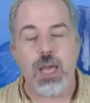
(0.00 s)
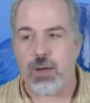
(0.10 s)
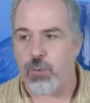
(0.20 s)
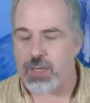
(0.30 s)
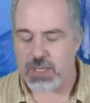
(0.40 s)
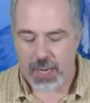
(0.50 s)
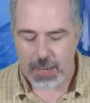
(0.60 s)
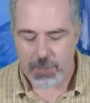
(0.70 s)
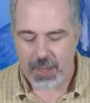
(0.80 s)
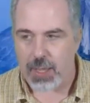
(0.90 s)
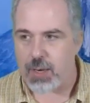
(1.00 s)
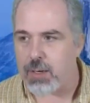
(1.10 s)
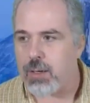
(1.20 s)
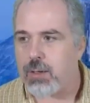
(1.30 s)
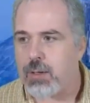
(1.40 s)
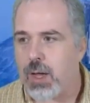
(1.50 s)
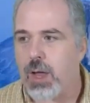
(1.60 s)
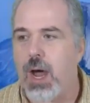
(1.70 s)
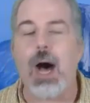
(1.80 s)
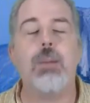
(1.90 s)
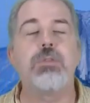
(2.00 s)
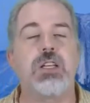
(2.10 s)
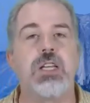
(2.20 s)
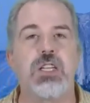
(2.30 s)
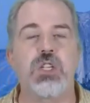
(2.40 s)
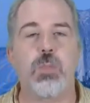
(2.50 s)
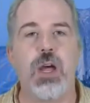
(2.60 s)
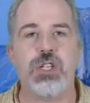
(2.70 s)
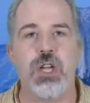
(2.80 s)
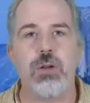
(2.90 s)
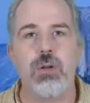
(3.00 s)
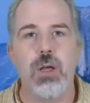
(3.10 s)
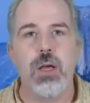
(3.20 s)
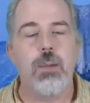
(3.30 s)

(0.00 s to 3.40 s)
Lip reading: if we type in an object expression,